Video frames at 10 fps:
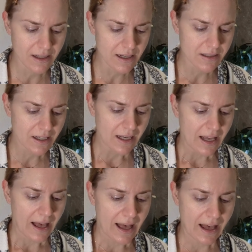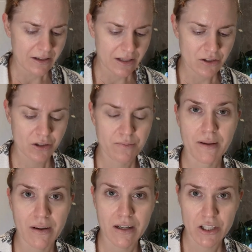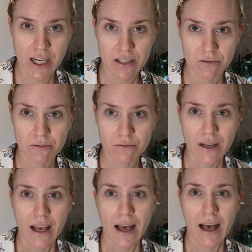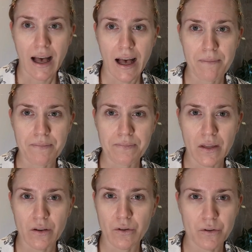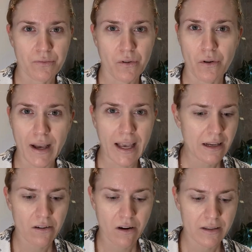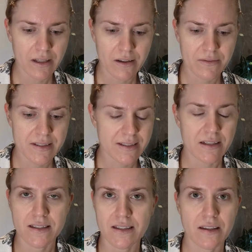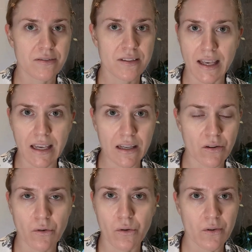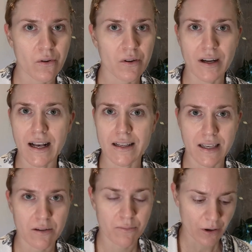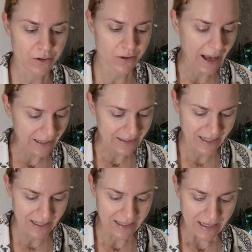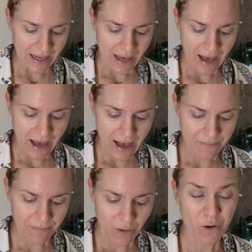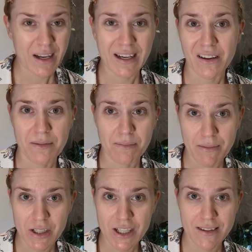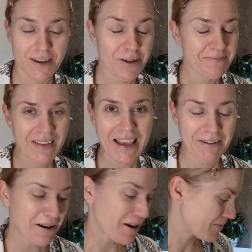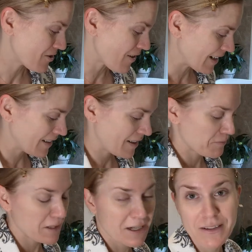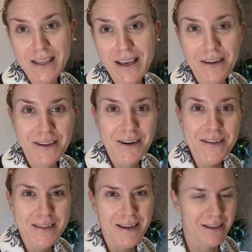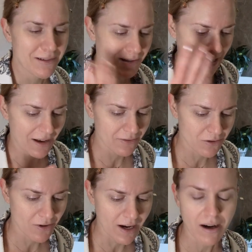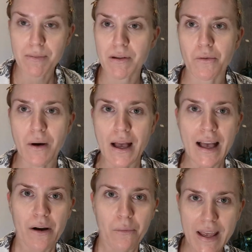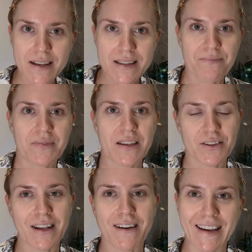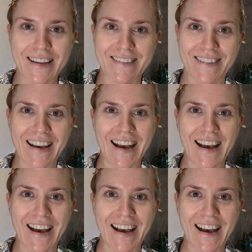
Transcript: in it, and it should be very gentle, good for any kind of sensitive skin or skin prone to acne or any kind of blemishes. So anyway, I'm trialing this one and I'll see how it goes. I usually have to try a couple of weeks so that I can